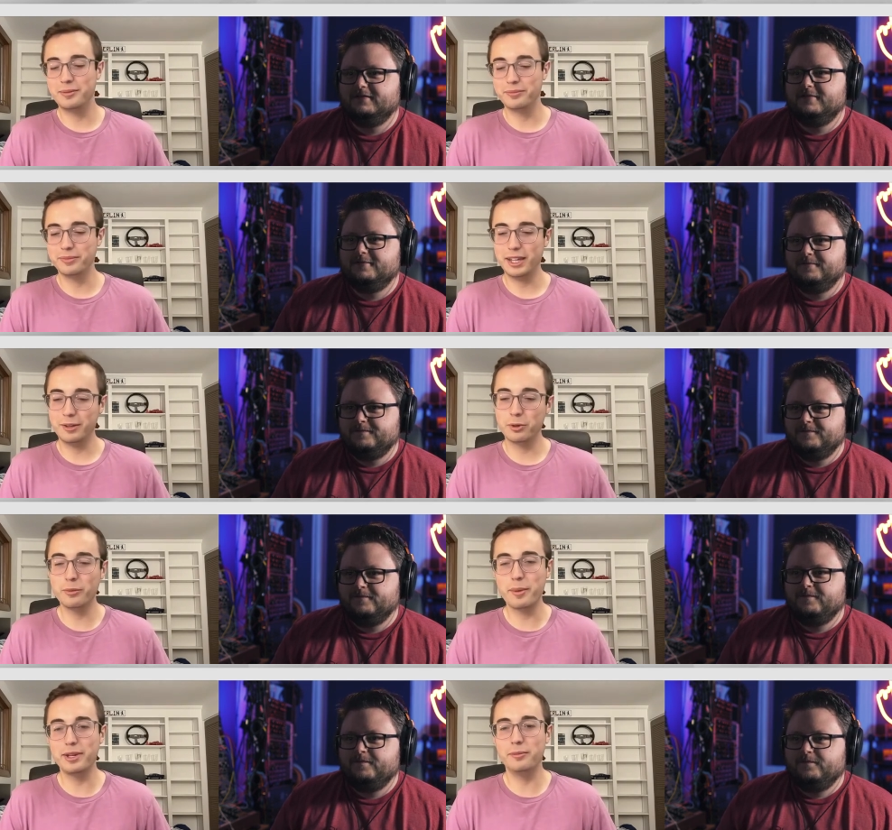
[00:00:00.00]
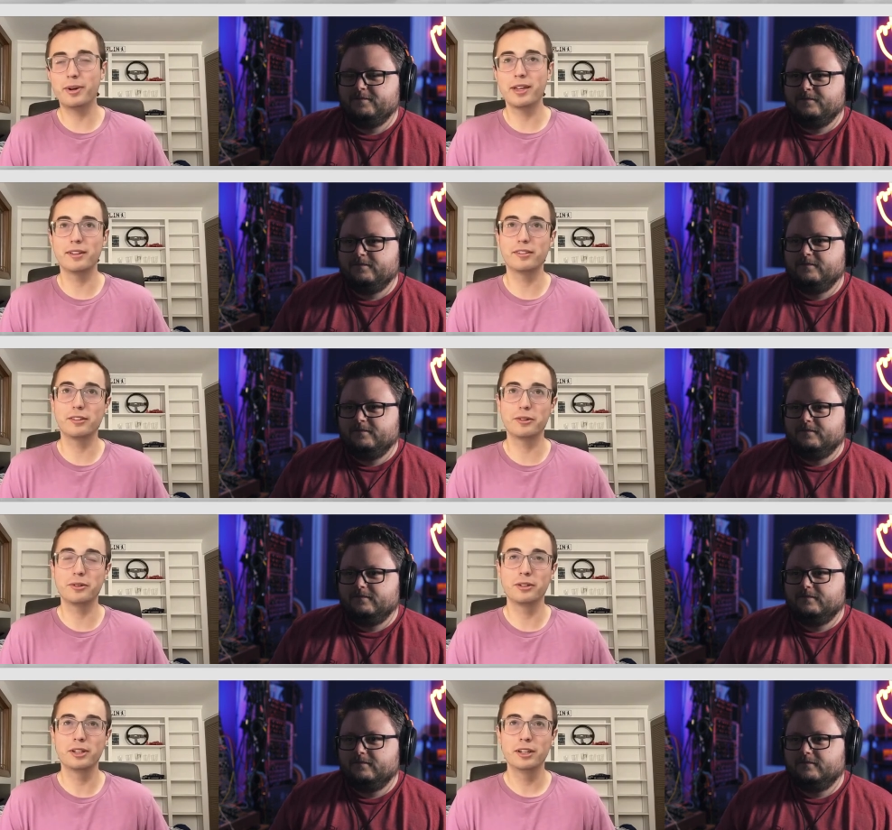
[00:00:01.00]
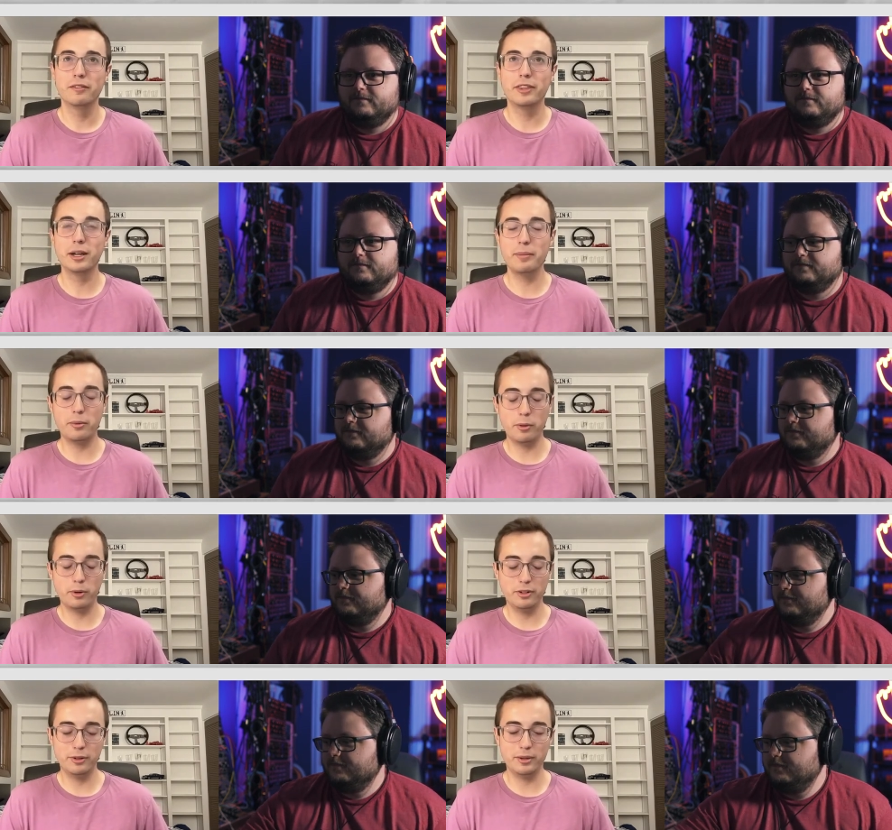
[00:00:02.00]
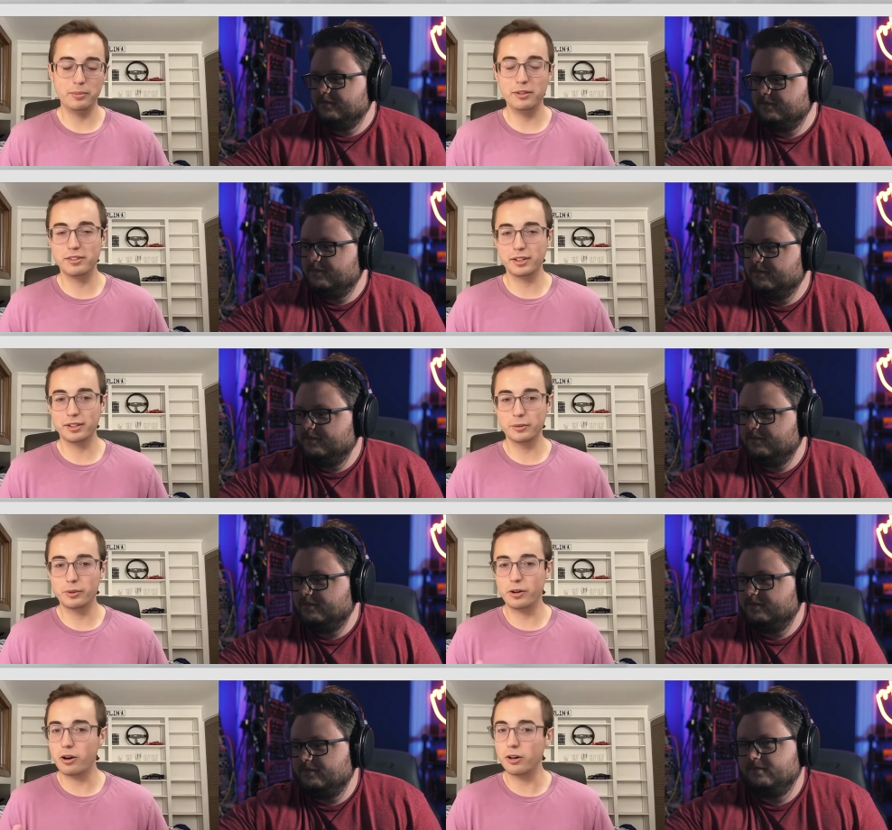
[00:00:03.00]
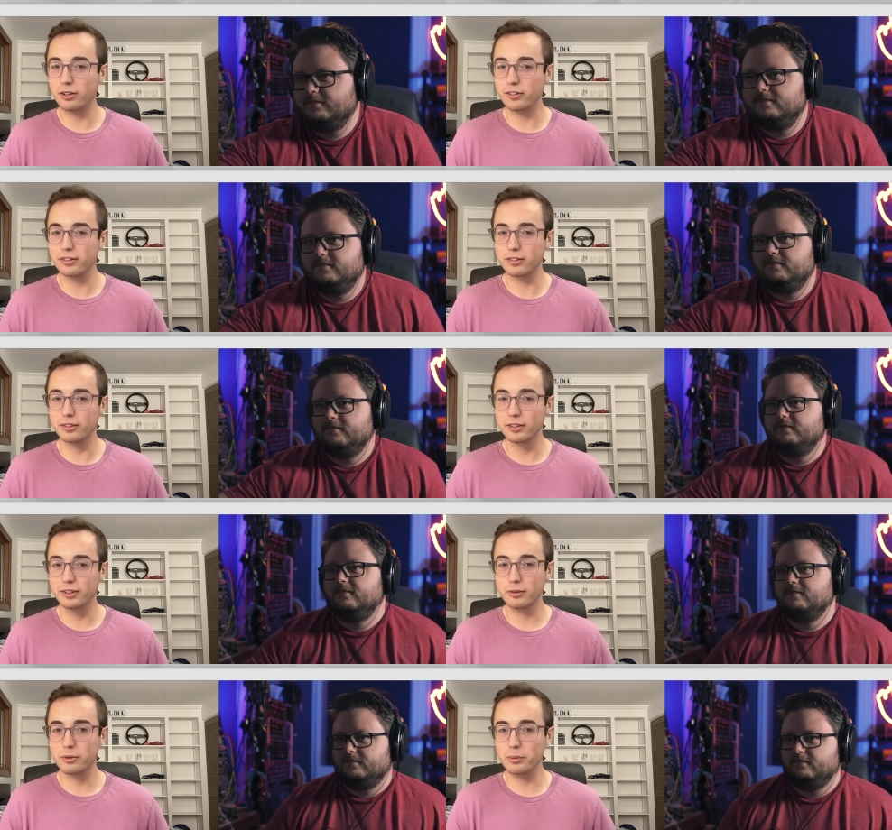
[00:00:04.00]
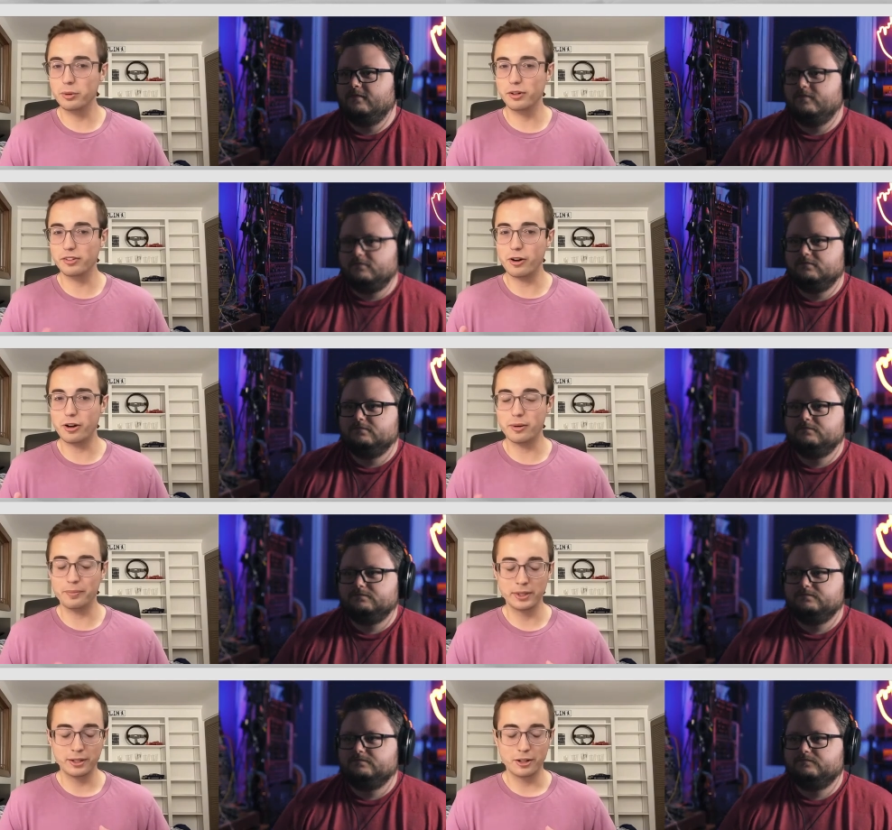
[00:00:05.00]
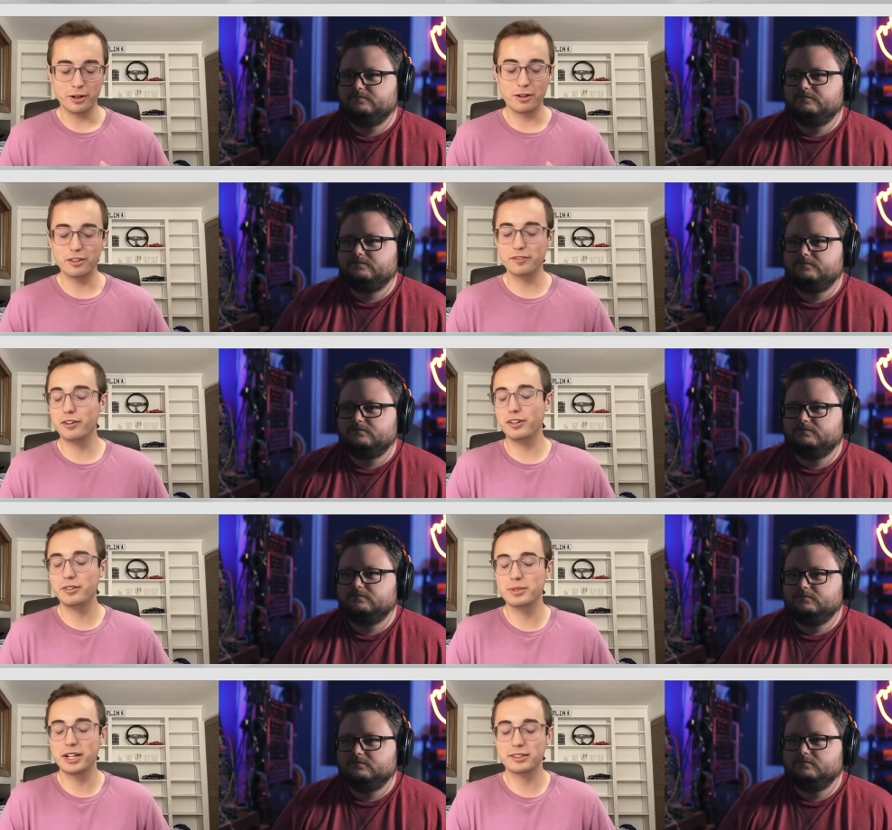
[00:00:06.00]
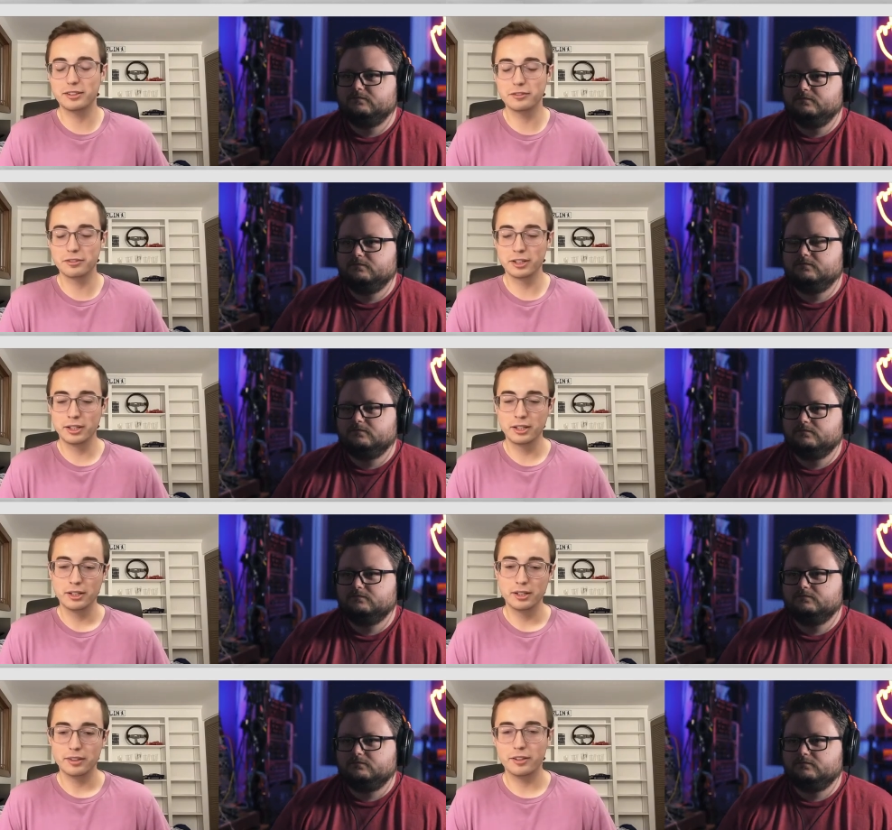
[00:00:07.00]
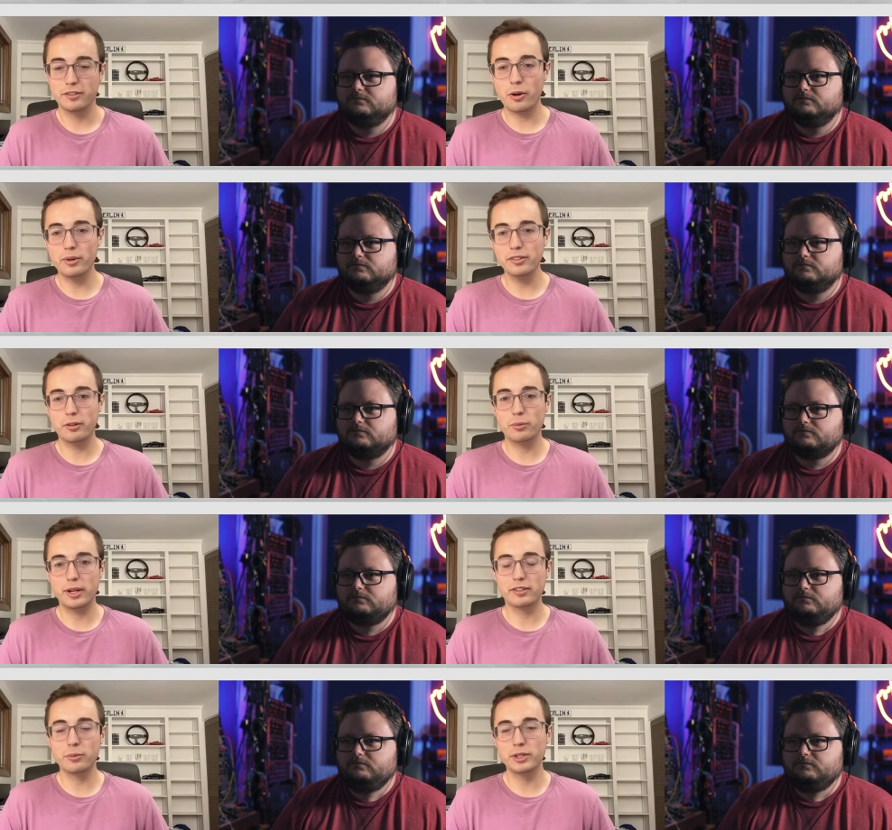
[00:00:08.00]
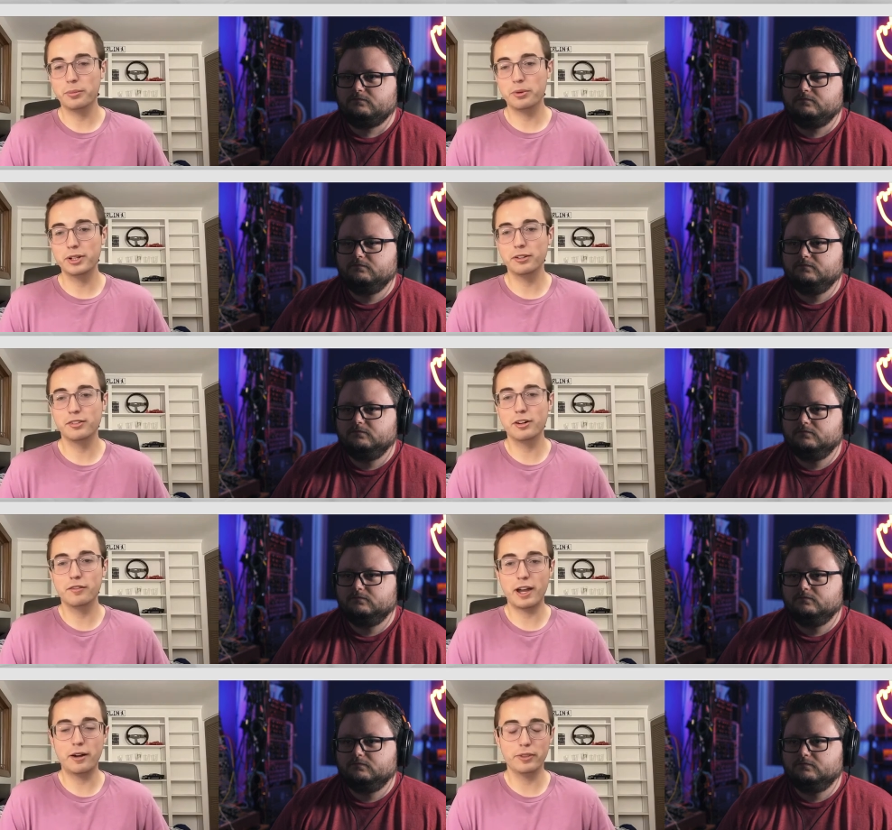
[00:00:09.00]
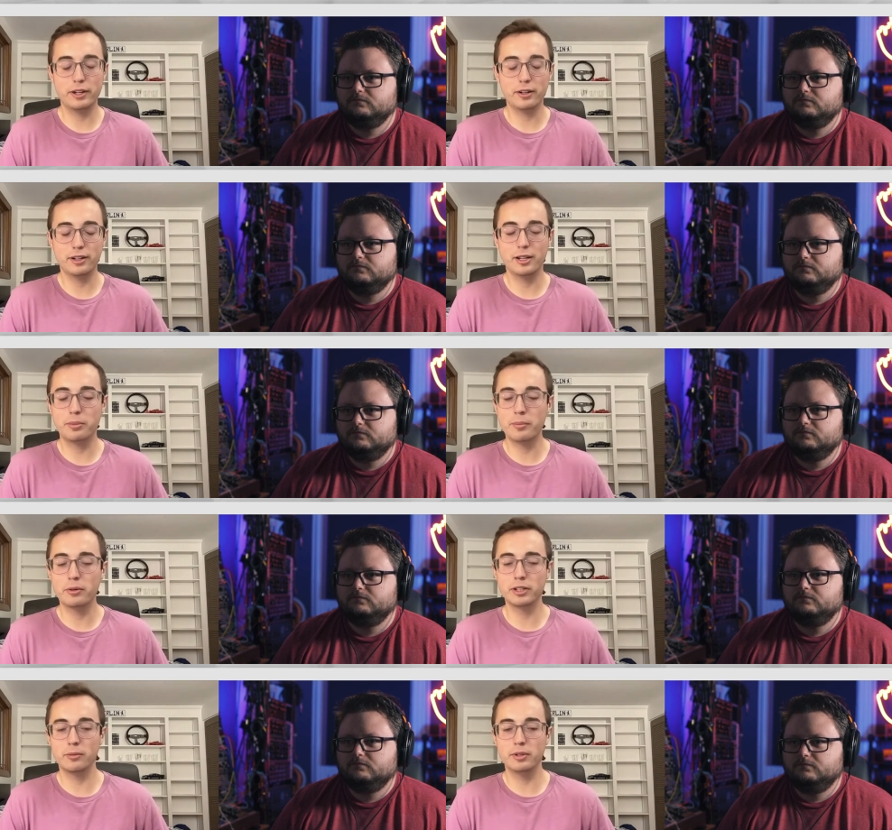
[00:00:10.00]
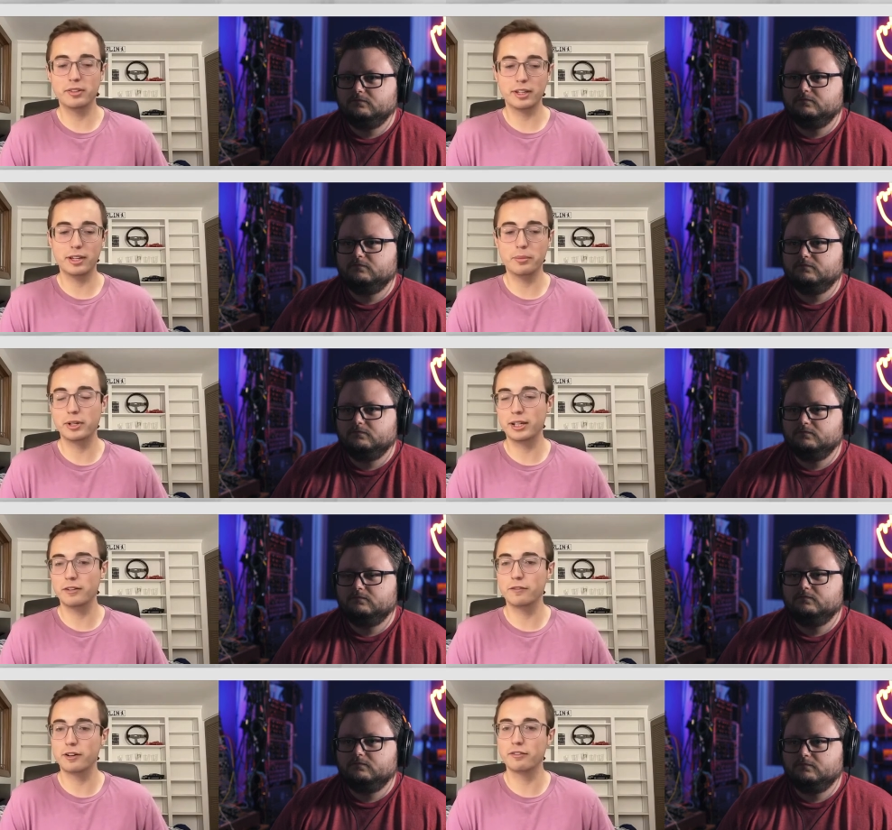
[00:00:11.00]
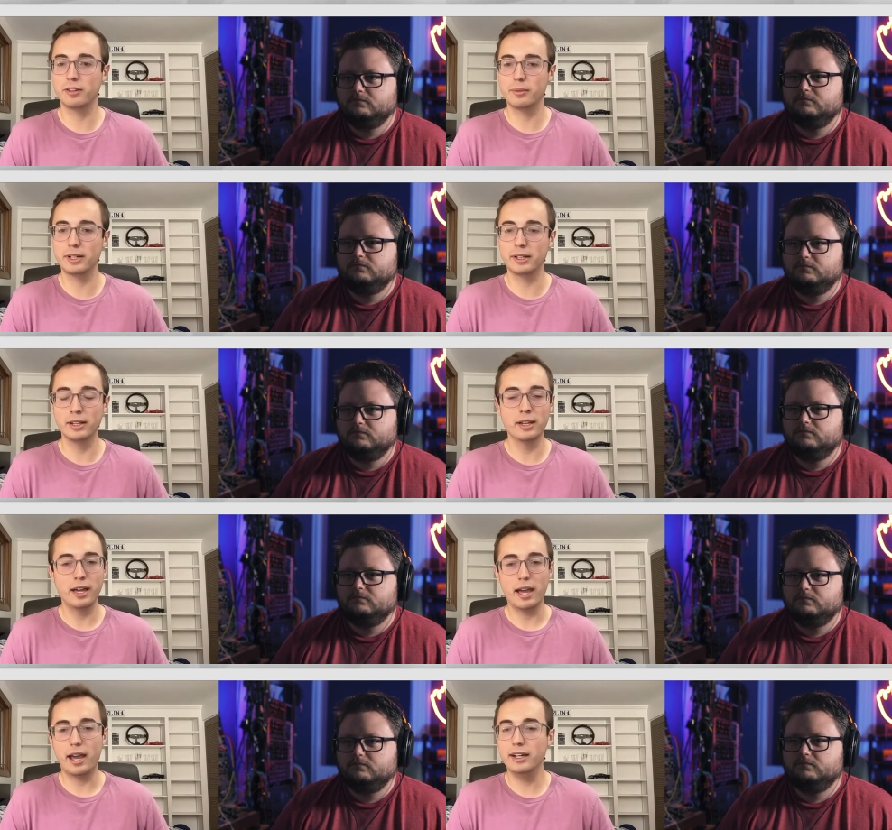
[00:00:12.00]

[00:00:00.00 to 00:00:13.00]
Speaker 1: Um, and what do I mean by this? So, think about what we're doing music, we're artists. The root word is art. Art is very subjective there's always a risk when you're putting yourself out there and promoting your music and putting it in front of somebody.